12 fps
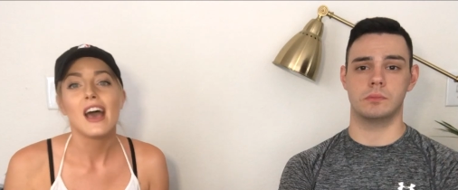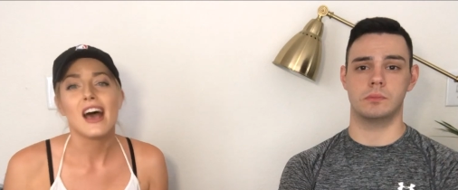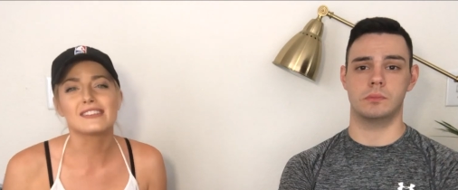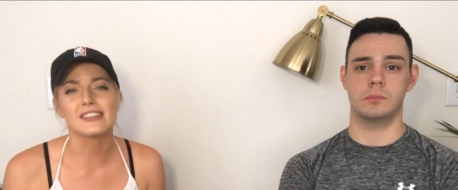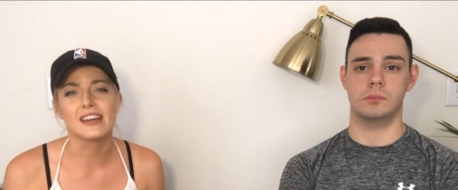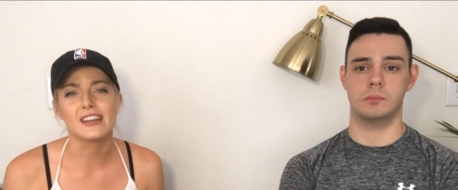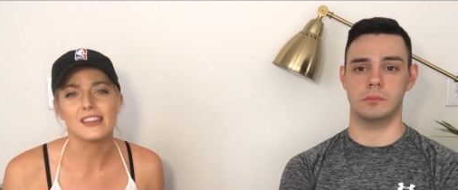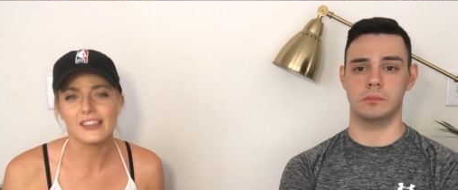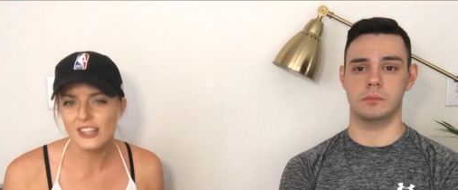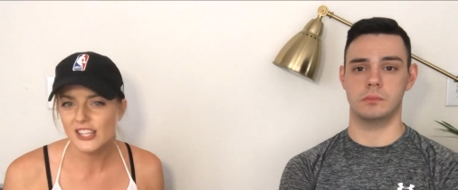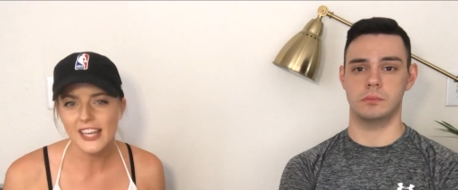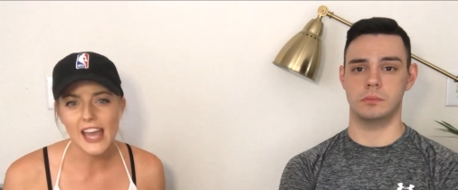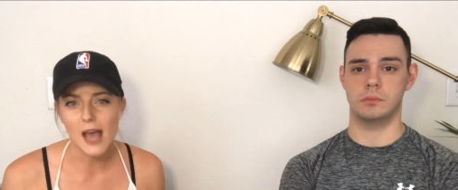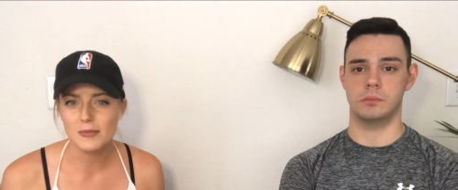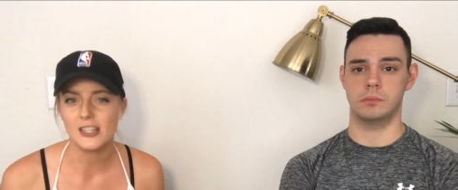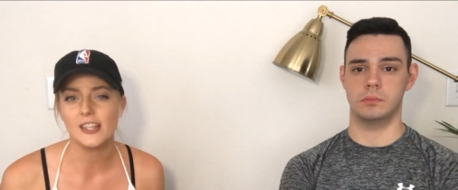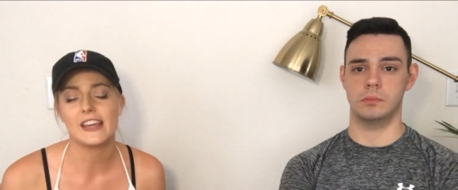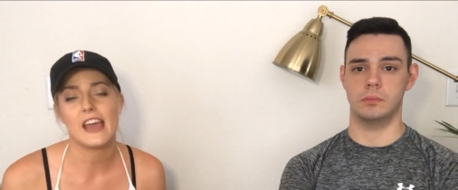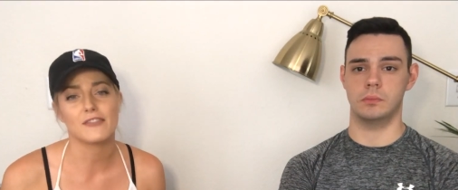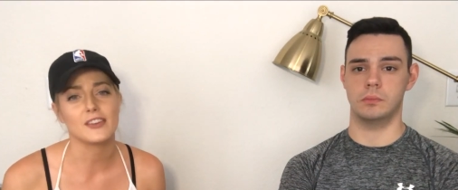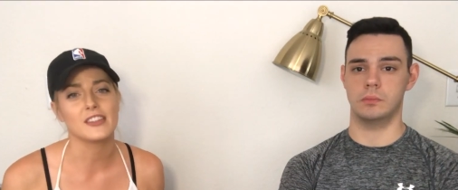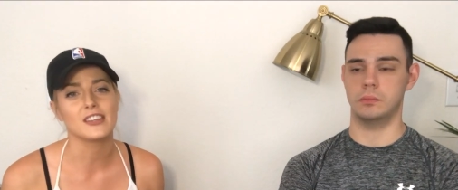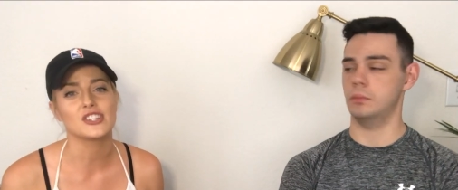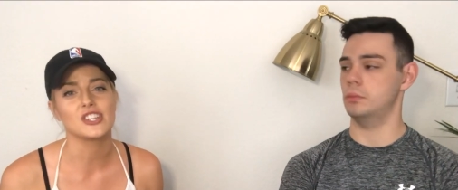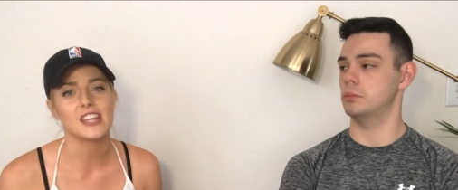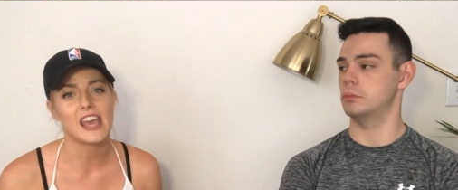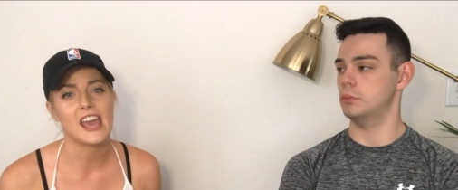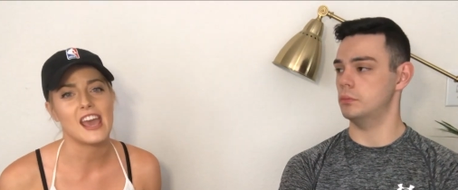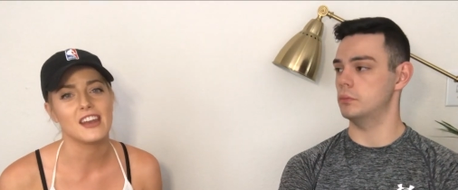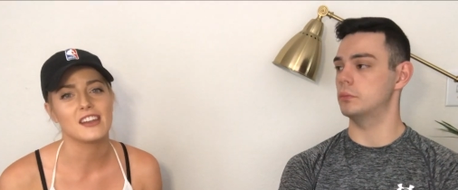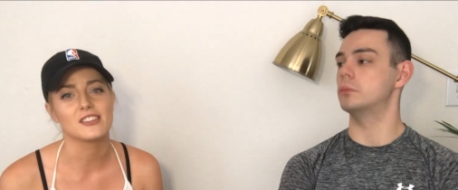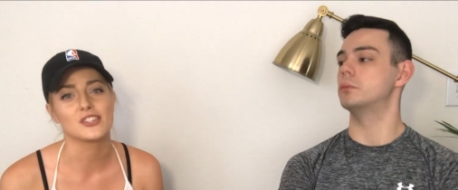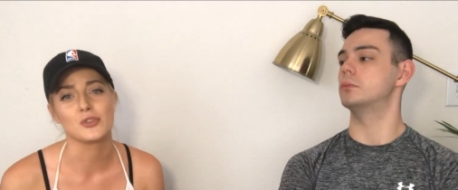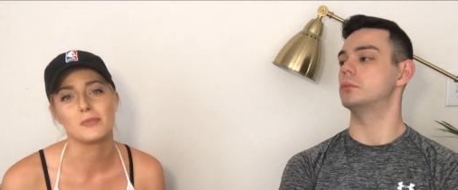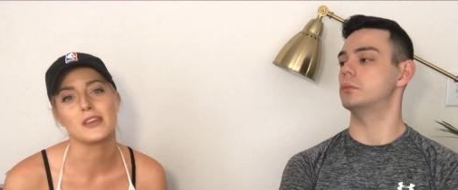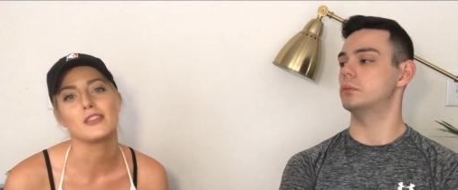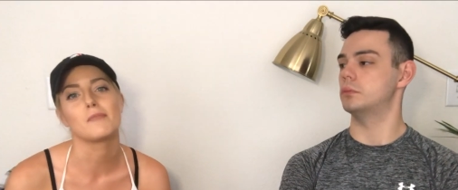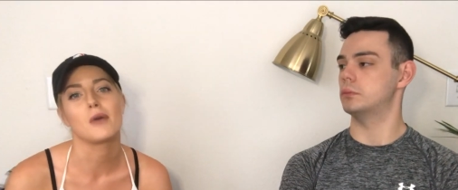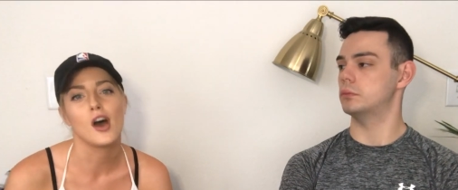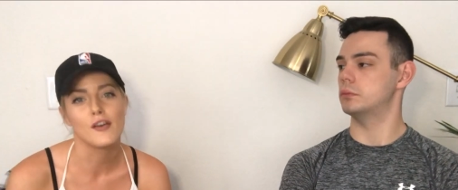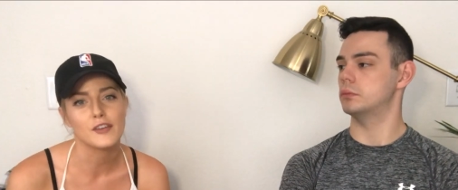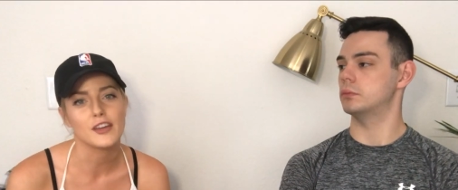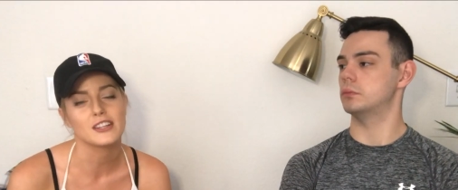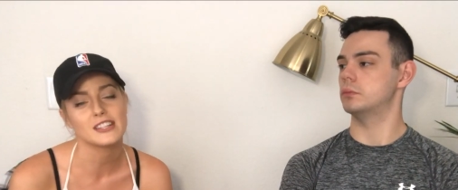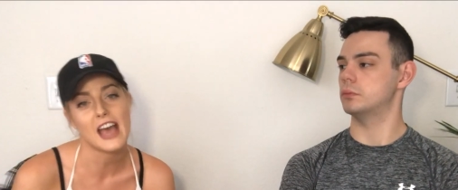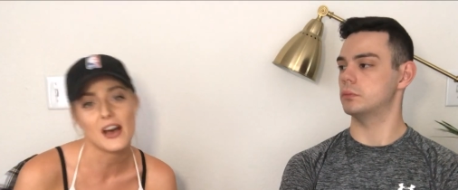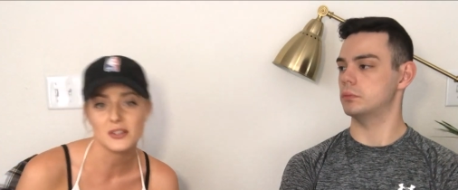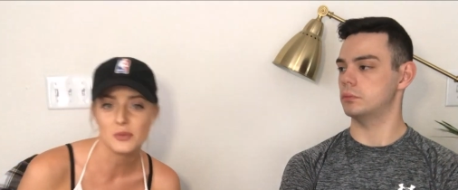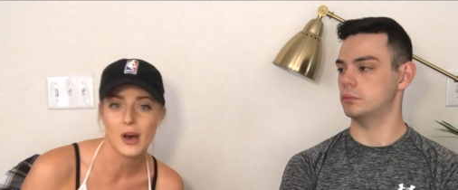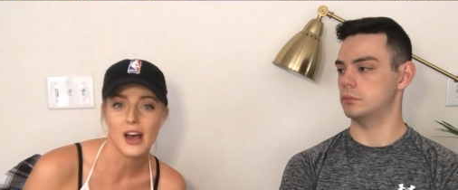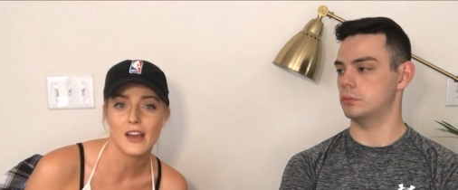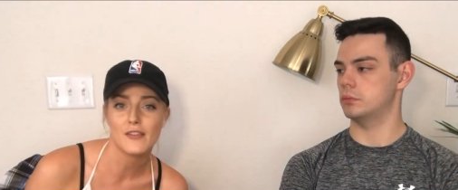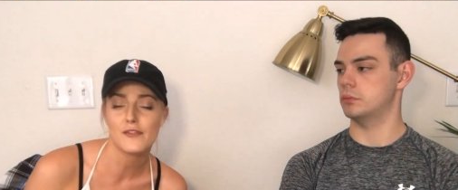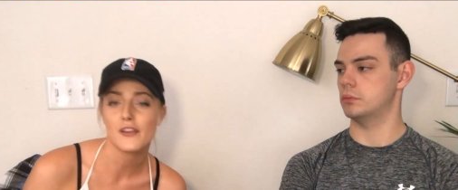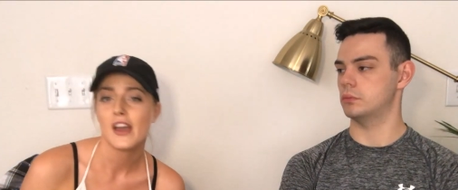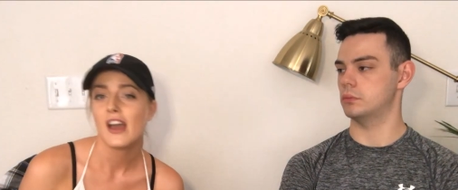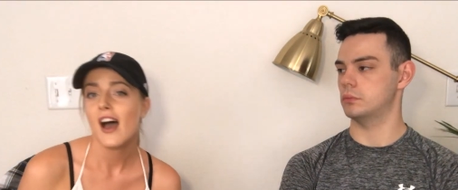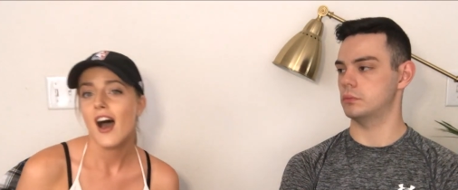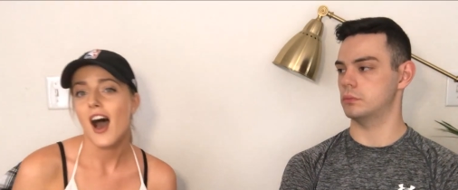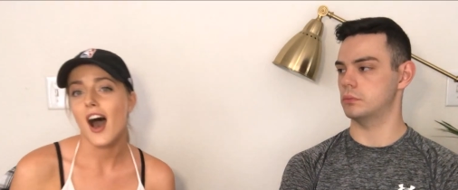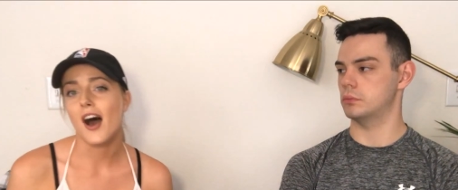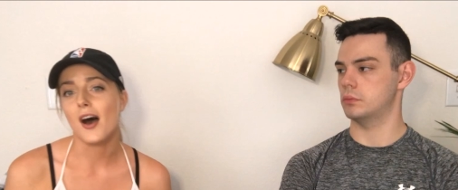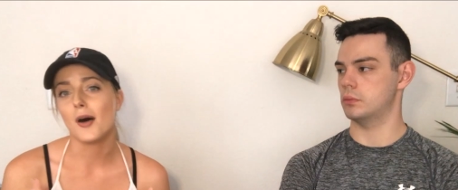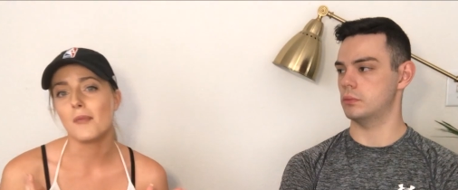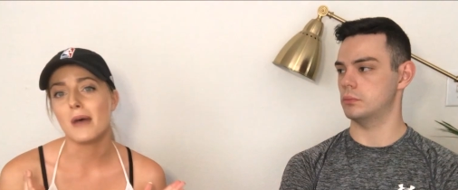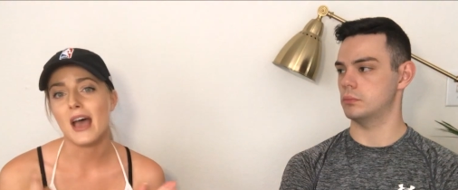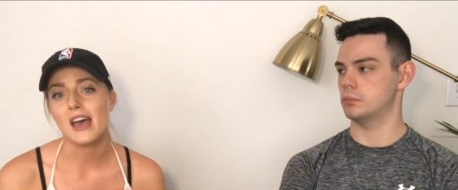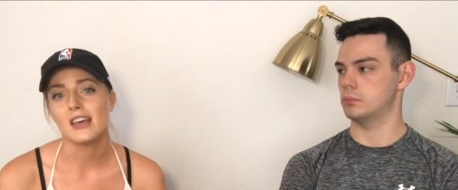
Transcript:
Speaker 1: has done literally absolutely everything she can to be the perfect housewife um,